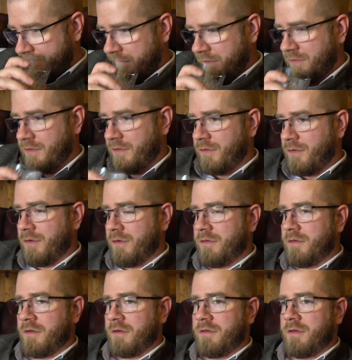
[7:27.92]
It's just got
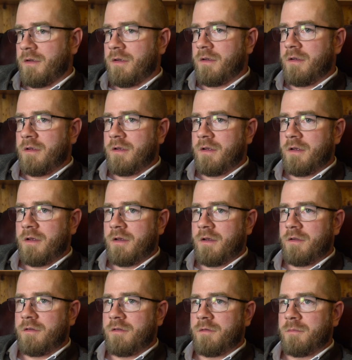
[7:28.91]
such a
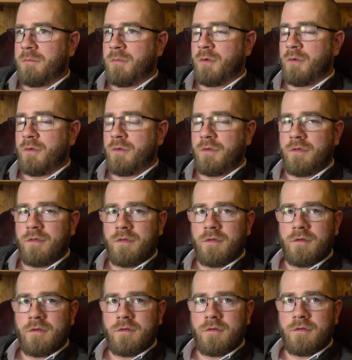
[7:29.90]
smooth,
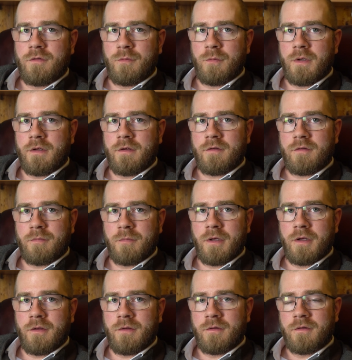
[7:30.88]
sweet
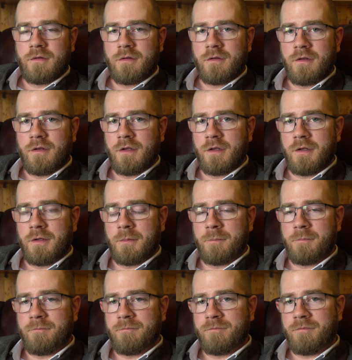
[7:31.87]
smell.
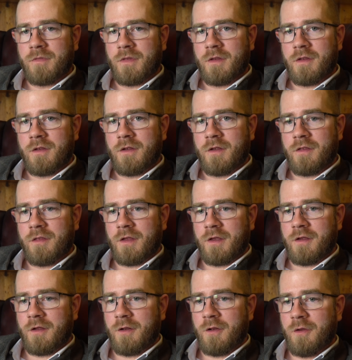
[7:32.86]
I
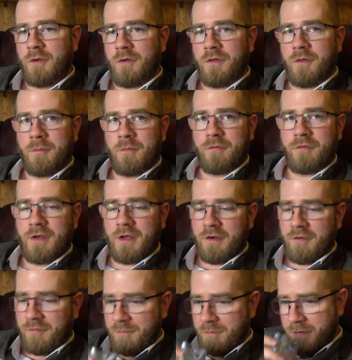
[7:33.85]
think a lot of them have
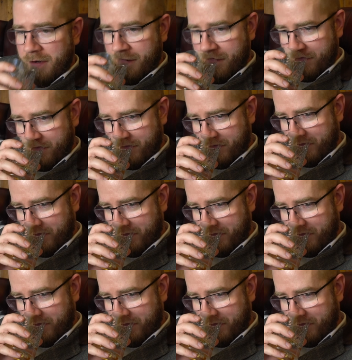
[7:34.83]
kind of merged